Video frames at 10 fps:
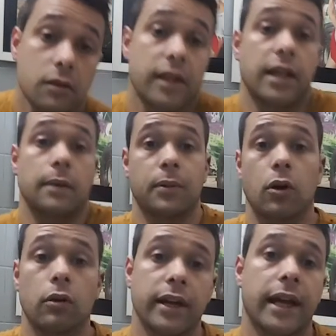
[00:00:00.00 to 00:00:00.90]
keep
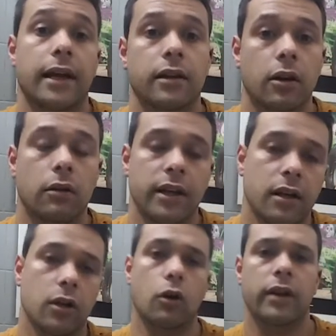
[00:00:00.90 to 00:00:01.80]
going and going
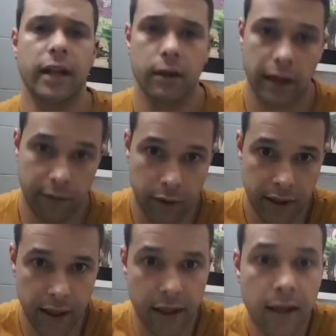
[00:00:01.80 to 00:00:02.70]
and going every
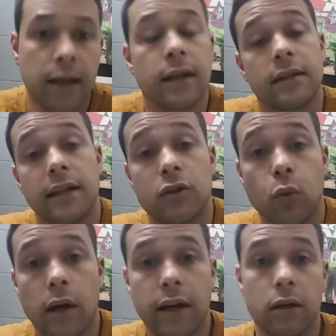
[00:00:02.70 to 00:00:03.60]
day. That's
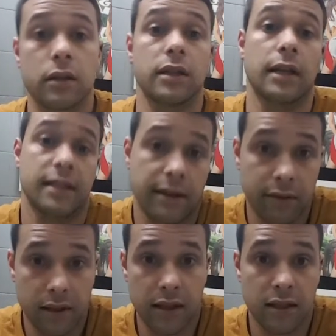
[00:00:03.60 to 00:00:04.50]
why only
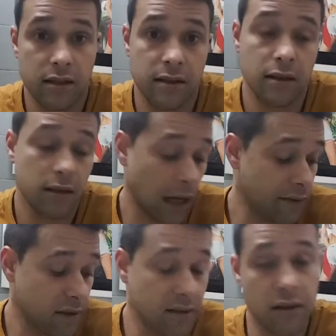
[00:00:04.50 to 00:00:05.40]
7 days
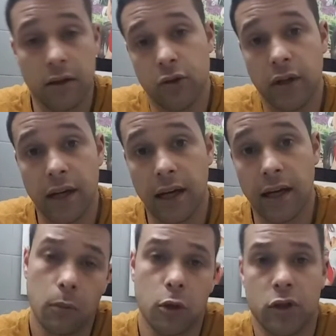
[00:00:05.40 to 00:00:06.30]
after surgery, I
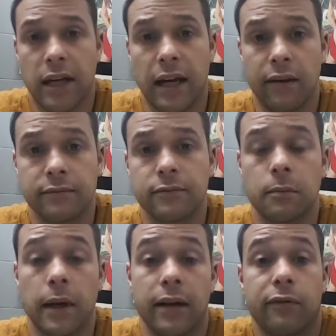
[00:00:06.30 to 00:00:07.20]
almost have
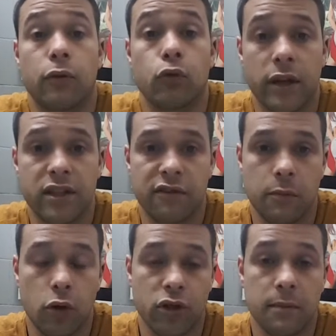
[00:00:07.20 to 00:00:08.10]
my full range of
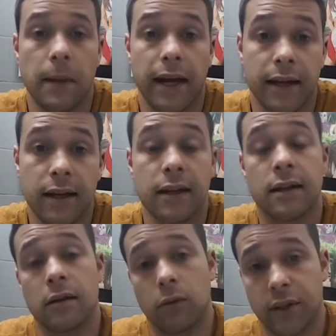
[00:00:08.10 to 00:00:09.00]
motion back,
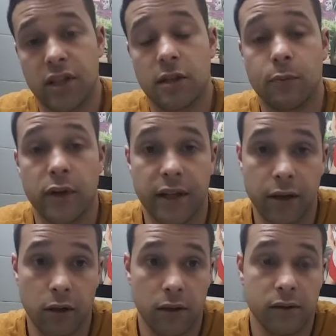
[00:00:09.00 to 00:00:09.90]
which is pretty
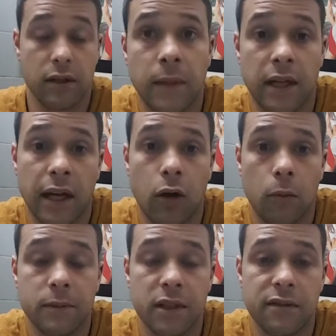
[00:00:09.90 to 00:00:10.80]
good. And I
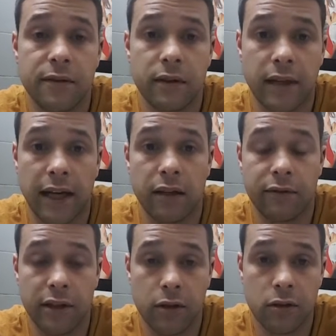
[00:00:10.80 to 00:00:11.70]
hope these kind of
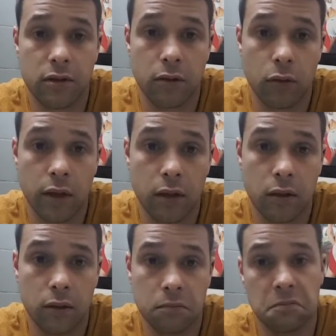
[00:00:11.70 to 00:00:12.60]
videos
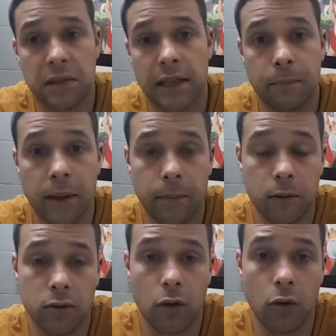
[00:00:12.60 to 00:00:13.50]
will let
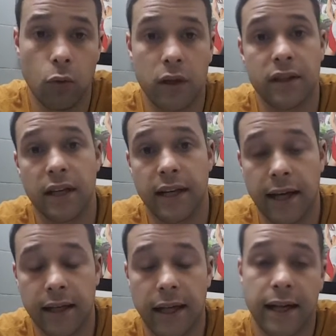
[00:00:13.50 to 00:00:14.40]
people know what they
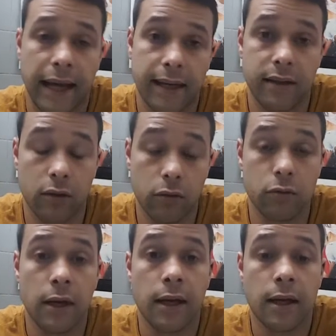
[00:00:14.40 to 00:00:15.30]
can and can't do,